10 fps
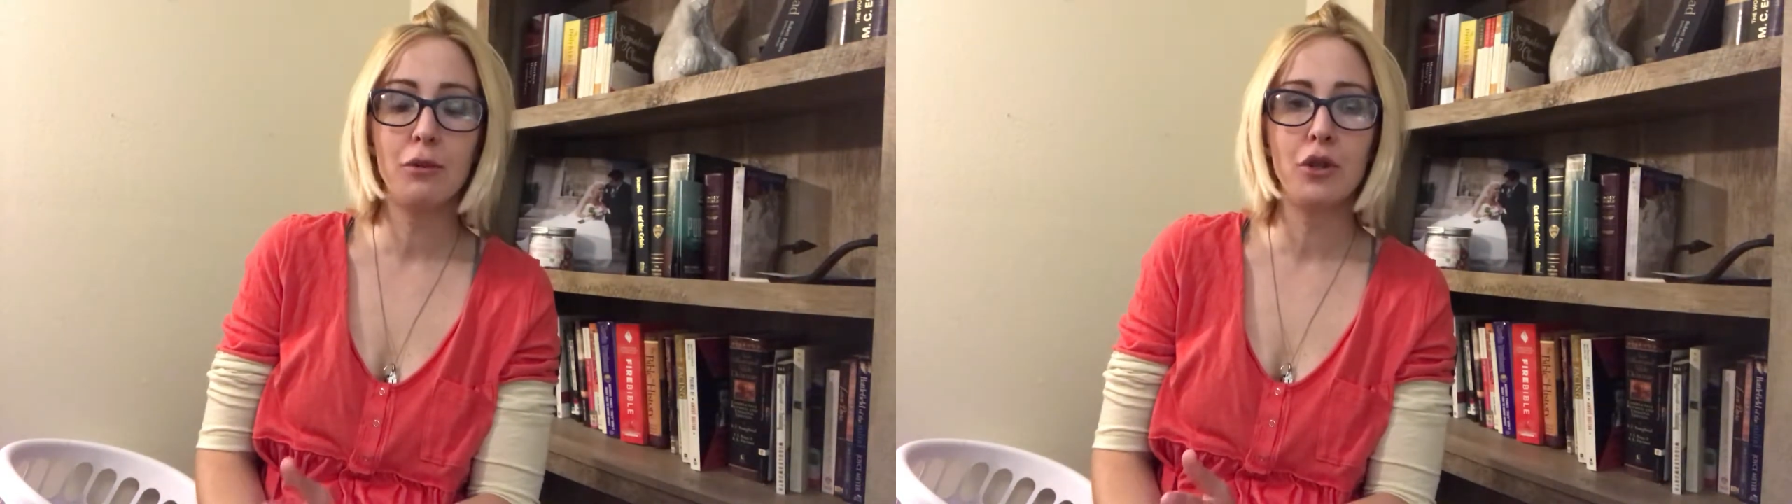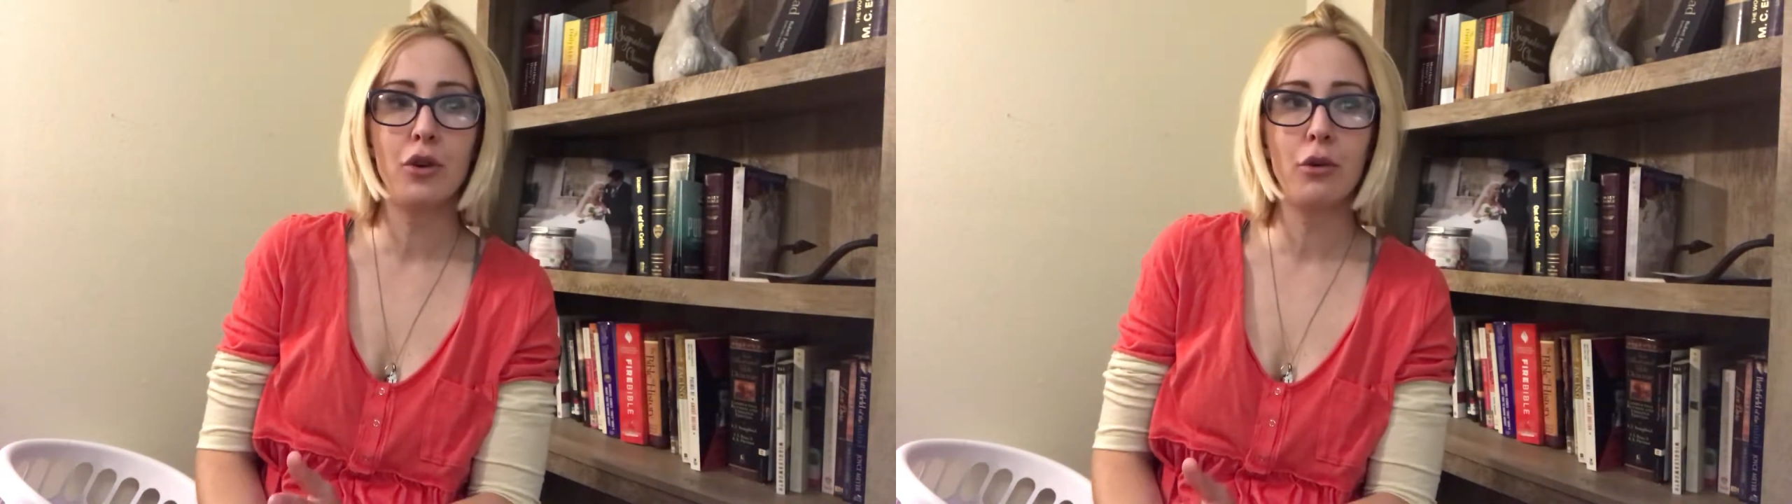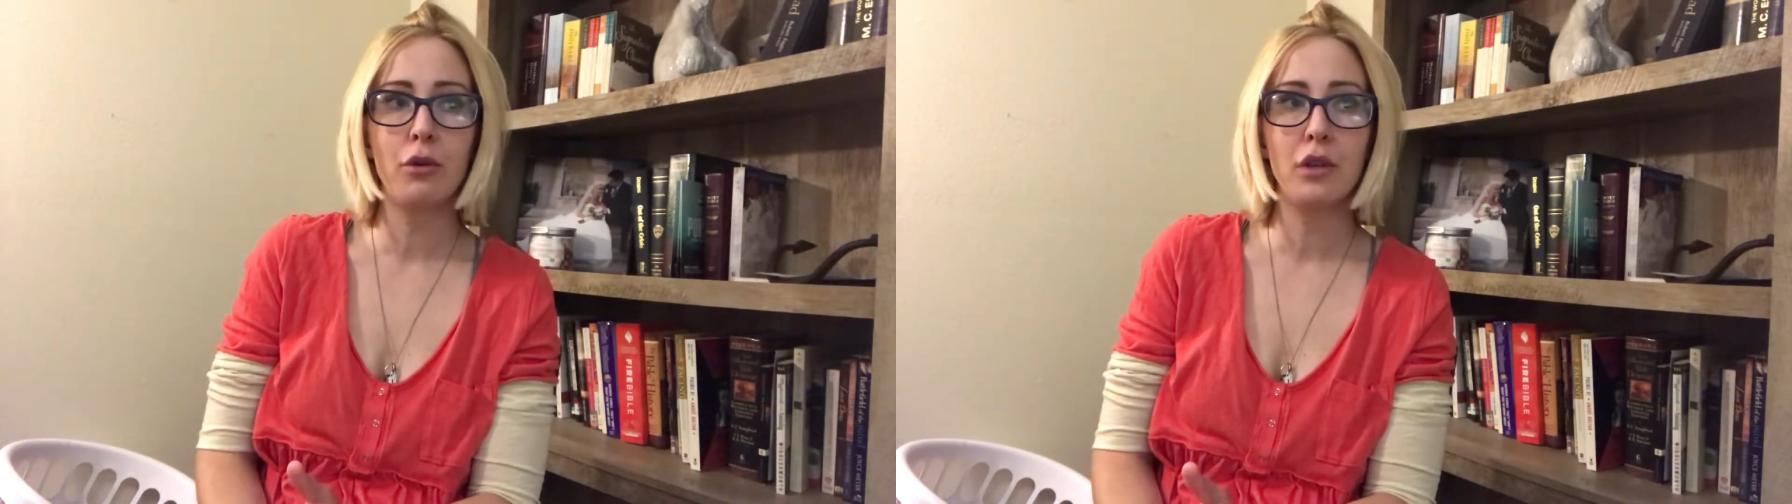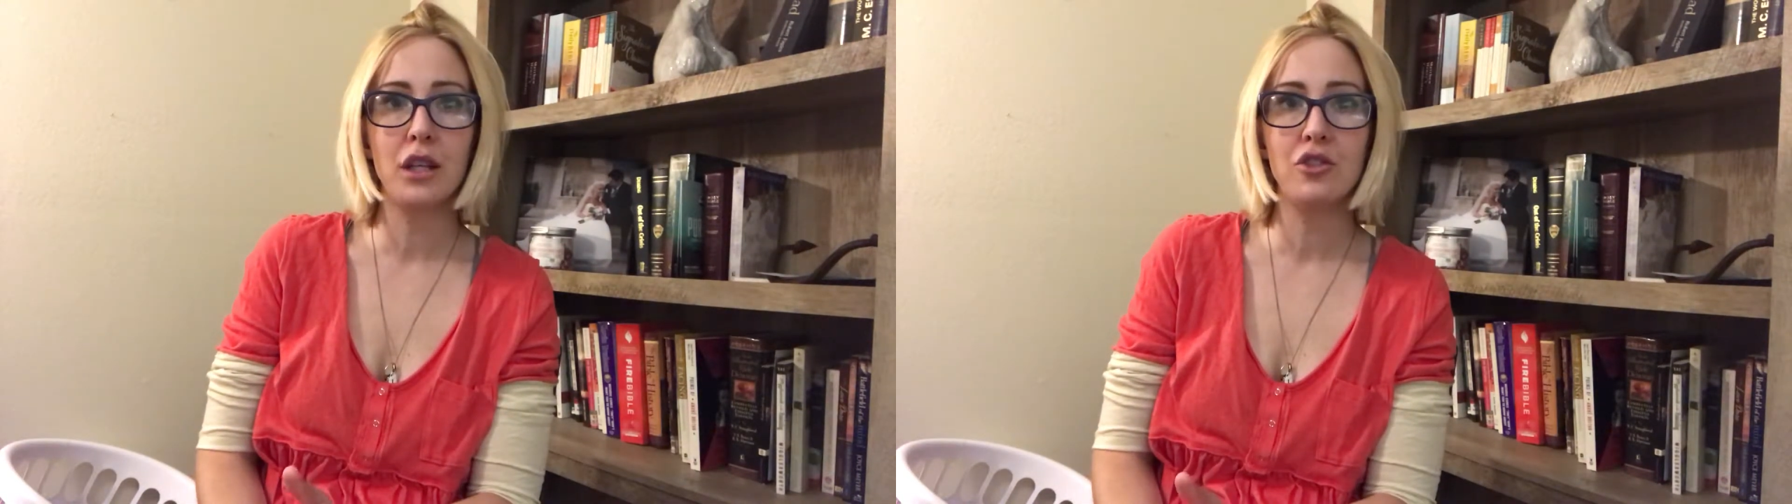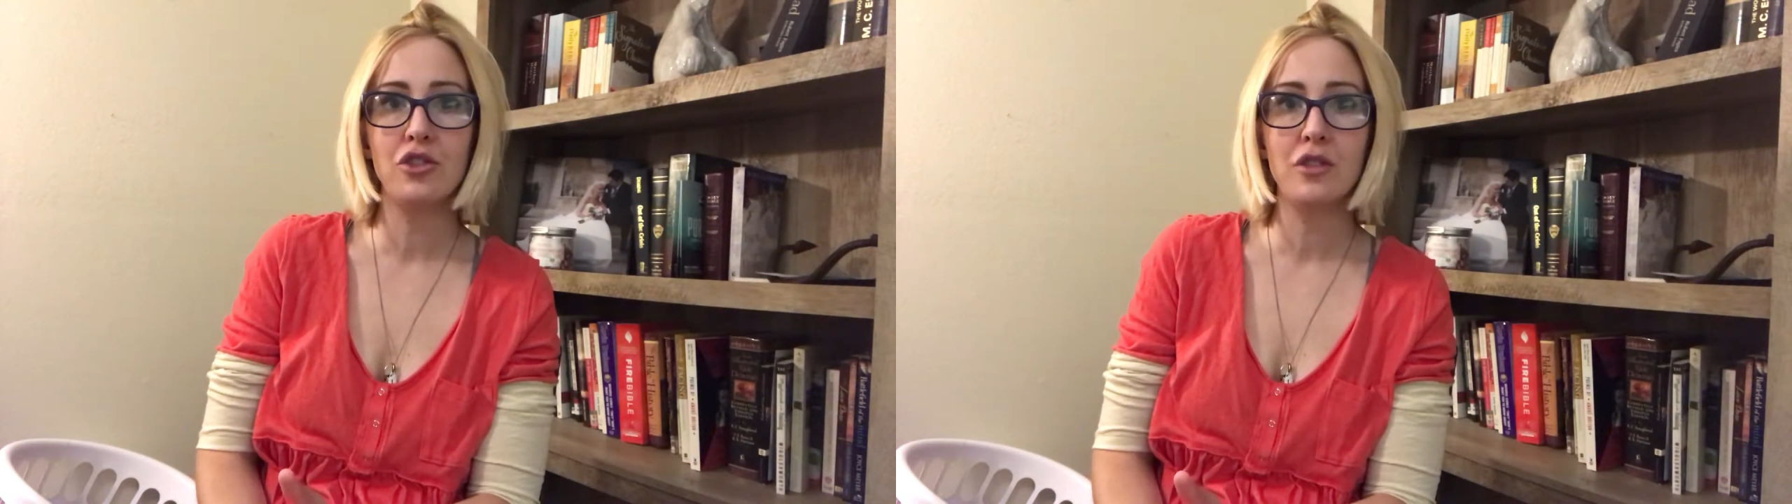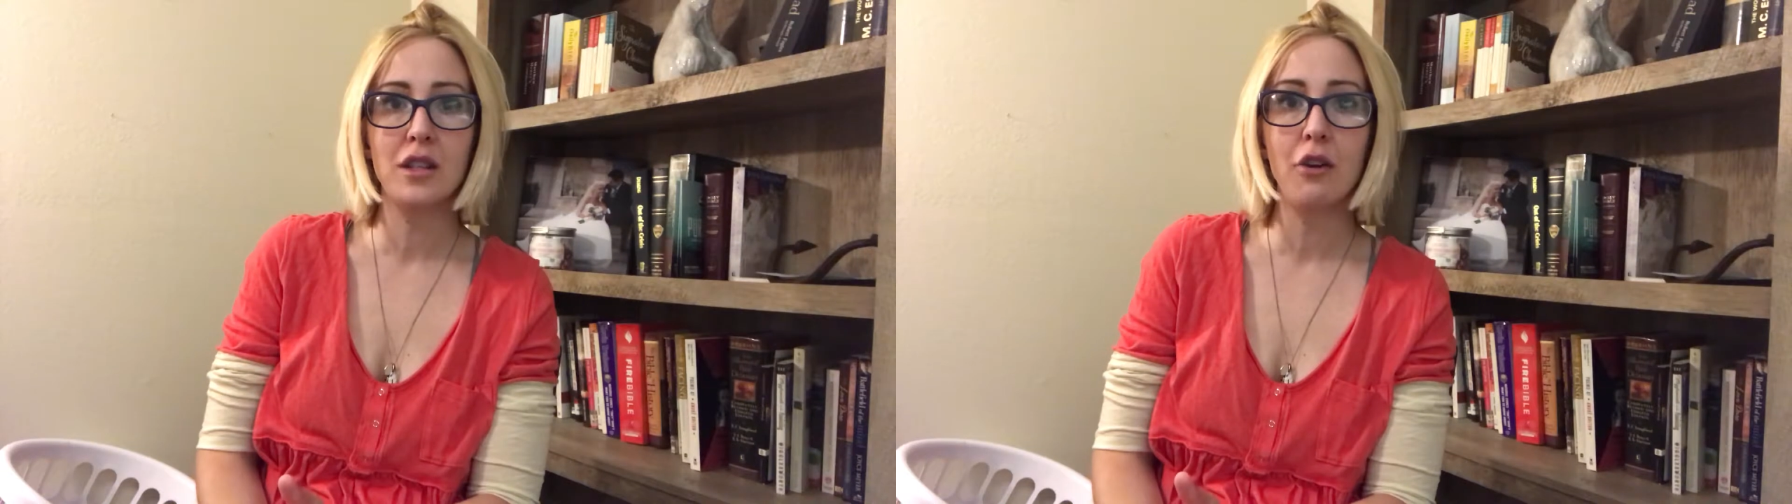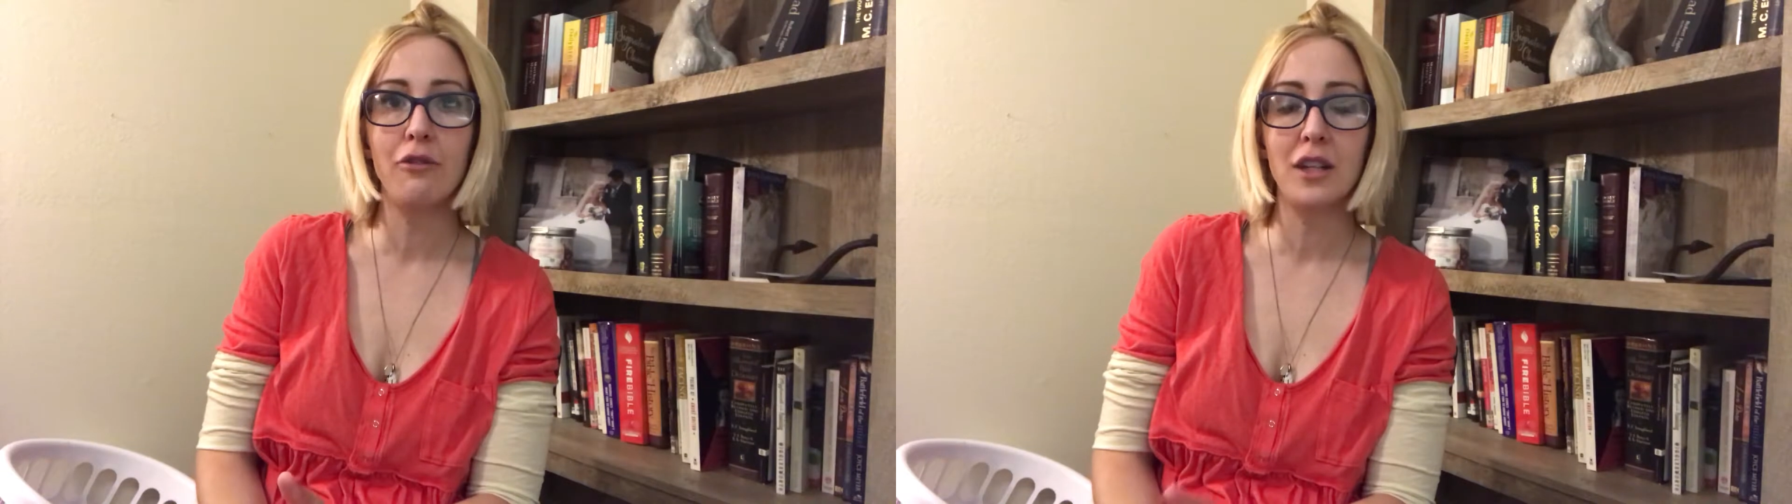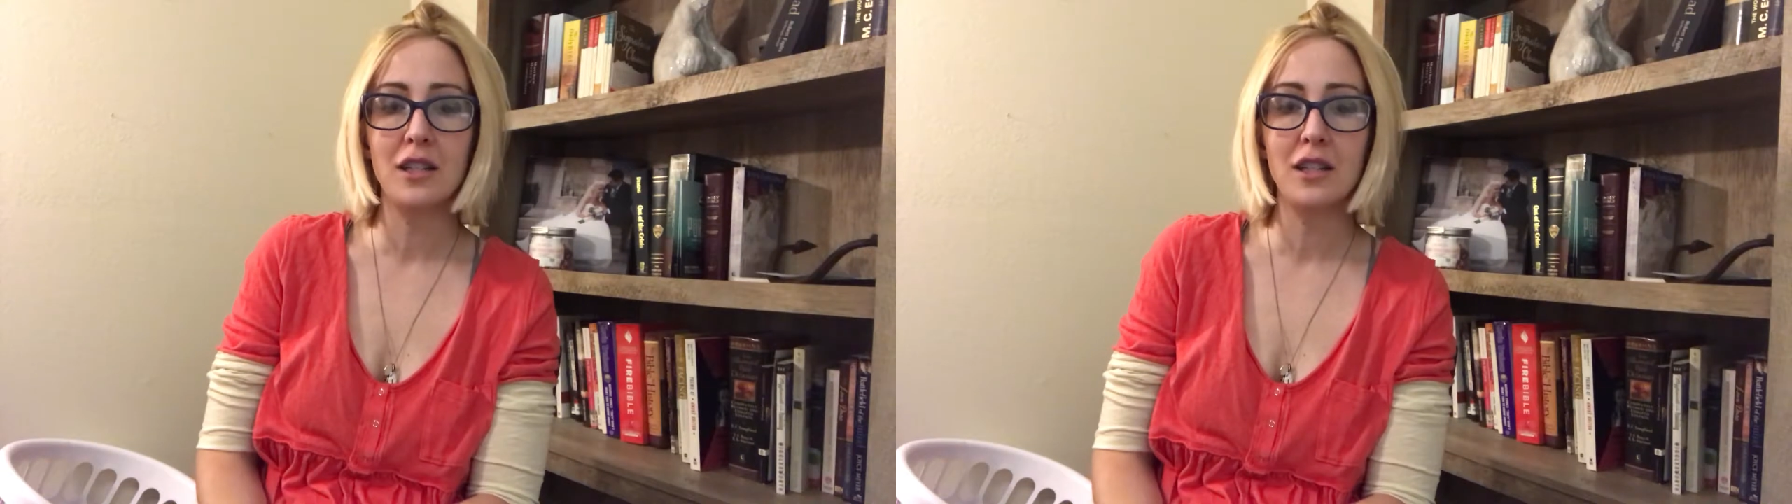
you don't get yourself in a